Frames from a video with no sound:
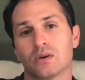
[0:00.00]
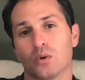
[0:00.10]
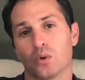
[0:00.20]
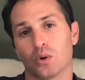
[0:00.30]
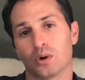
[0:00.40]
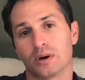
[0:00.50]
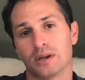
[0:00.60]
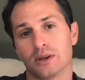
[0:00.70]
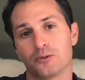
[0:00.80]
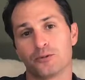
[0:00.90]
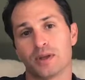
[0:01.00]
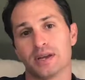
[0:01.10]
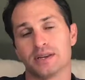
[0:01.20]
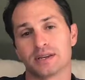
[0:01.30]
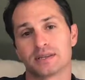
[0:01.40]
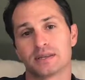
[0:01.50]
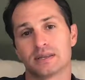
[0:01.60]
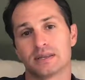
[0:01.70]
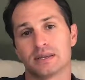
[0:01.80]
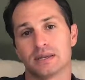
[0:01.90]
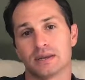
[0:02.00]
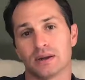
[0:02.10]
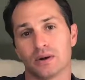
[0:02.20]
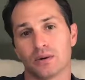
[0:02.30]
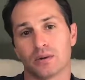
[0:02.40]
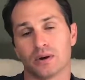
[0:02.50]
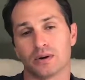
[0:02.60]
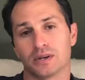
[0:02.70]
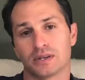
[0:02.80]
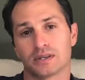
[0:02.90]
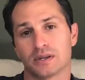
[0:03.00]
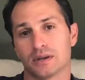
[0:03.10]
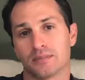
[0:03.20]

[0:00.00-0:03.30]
or if they just, are just